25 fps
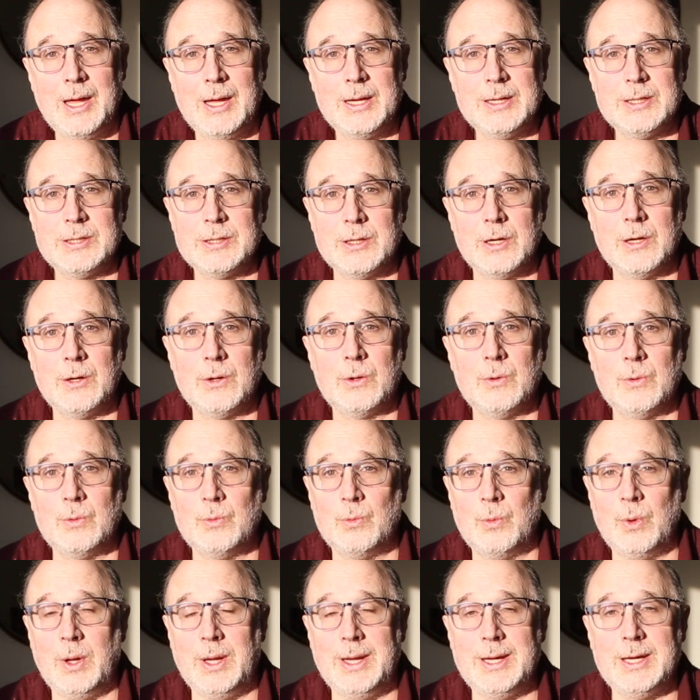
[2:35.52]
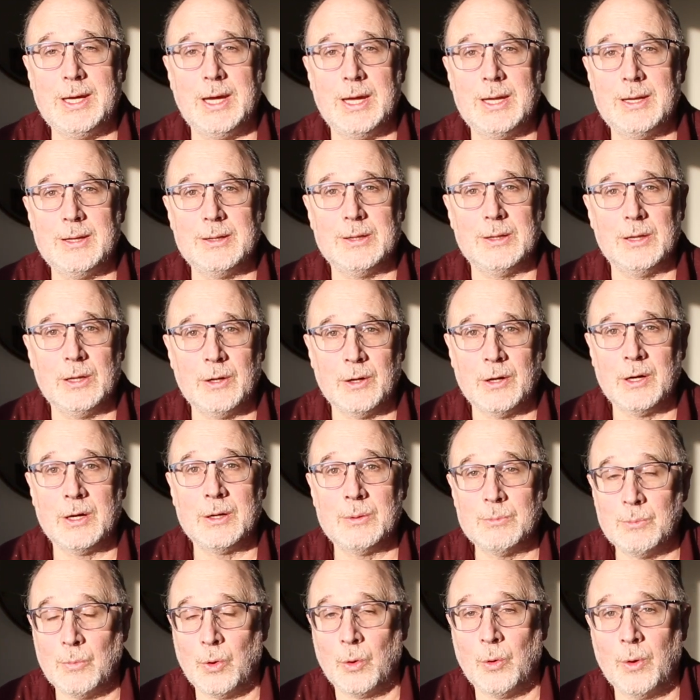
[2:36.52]
so we can
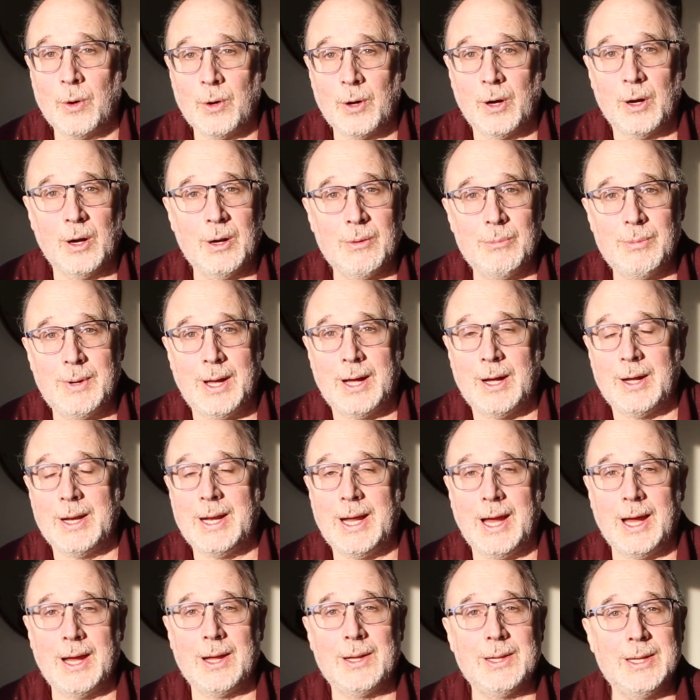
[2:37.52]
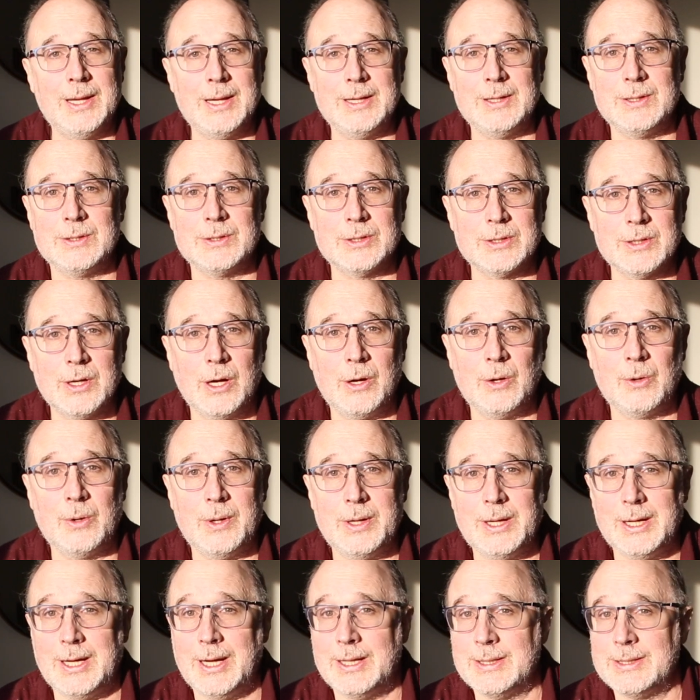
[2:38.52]
learn more about how things are going.